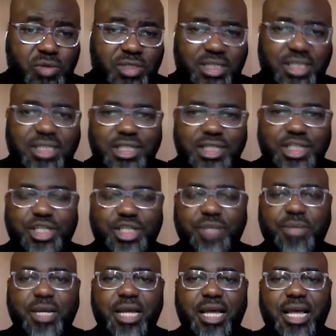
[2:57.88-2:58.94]
was
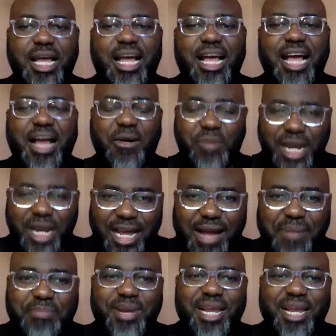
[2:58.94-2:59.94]
internship. And when I